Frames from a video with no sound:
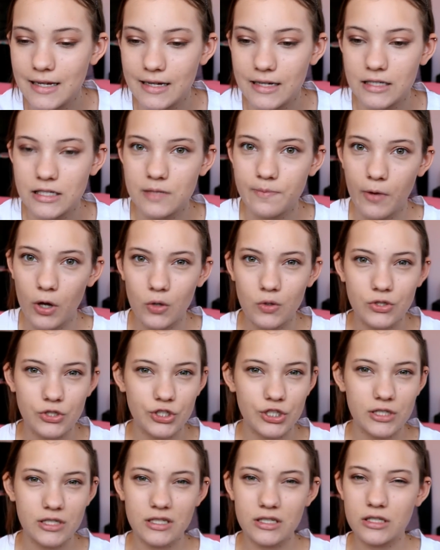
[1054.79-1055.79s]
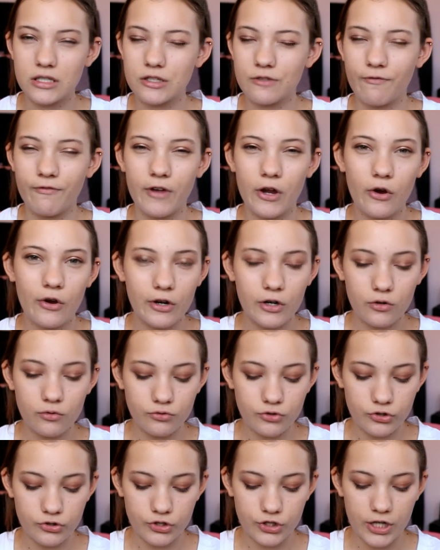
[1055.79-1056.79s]
Exposed, just because it's a very
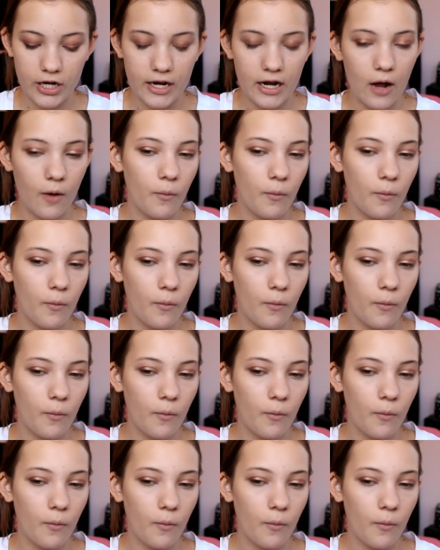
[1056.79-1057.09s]
neutral shade.